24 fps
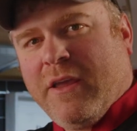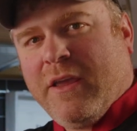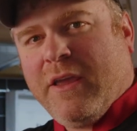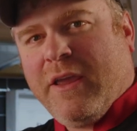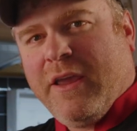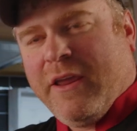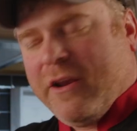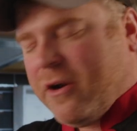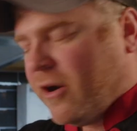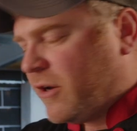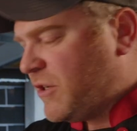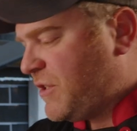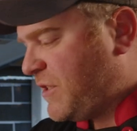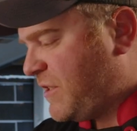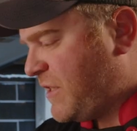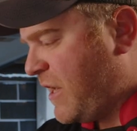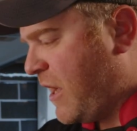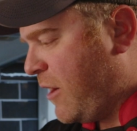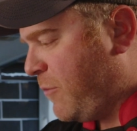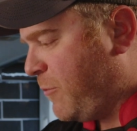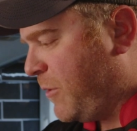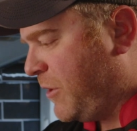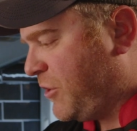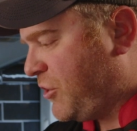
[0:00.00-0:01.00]
in our
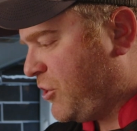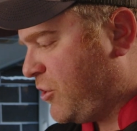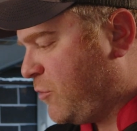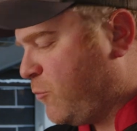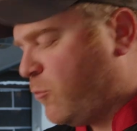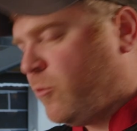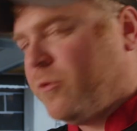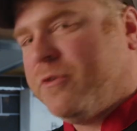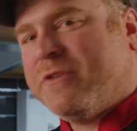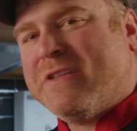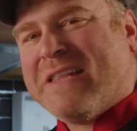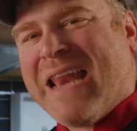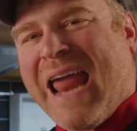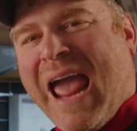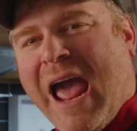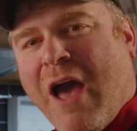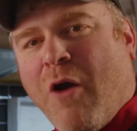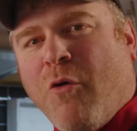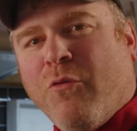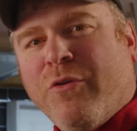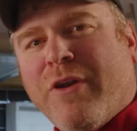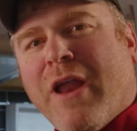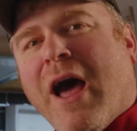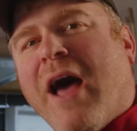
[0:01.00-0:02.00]
sandwich will
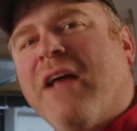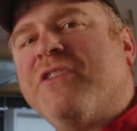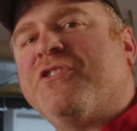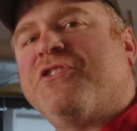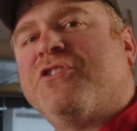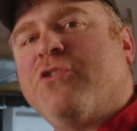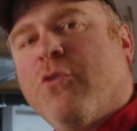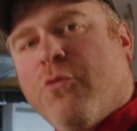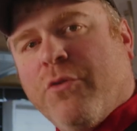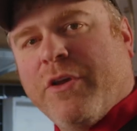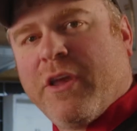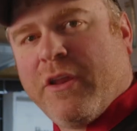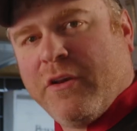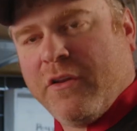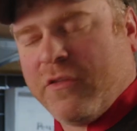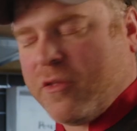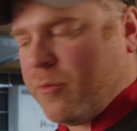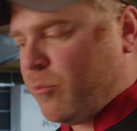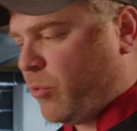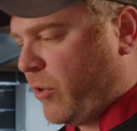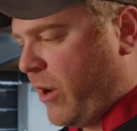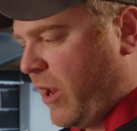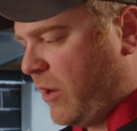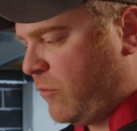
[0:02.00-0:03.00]
now not soak into the
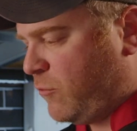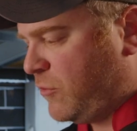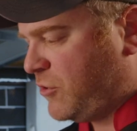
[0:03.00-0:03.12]
bread,